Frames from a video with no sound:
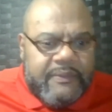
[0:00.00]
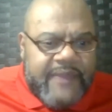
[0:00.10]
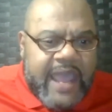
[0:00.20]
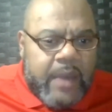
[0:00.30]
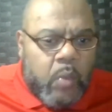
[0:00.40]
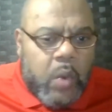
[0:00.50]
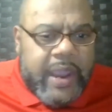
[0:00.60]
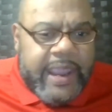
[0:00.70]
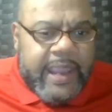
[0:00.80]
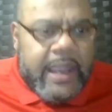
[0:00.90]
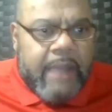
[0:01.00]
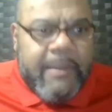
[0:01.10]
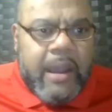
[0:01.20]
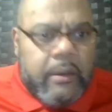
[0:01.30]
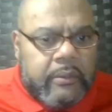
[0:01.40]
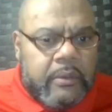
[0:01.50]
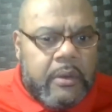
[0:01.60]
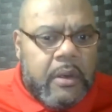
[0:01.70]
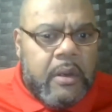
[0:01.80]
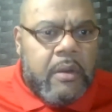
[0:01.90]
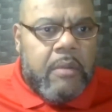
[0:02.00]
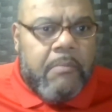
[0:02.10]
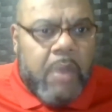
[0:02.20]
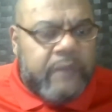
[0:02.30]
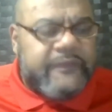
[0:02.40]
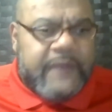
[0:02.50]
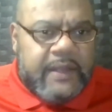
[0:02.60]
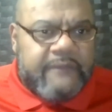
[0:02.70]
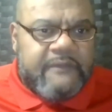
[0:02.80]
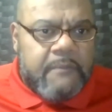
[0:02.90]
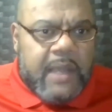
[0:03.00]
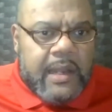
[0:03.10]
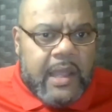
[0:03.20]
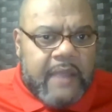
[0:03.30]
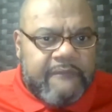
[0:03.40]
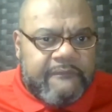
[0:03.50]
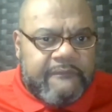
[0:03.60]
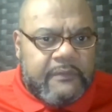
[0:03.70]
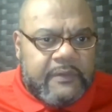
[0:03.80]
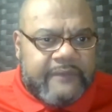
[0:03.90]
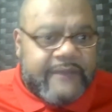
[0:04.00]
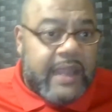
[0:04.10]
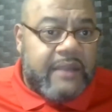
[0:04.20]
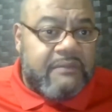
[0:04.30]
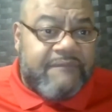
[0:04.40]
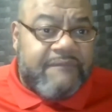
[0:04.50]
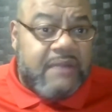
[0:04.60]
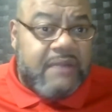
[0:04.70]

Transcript: that way about most things in my life. Like if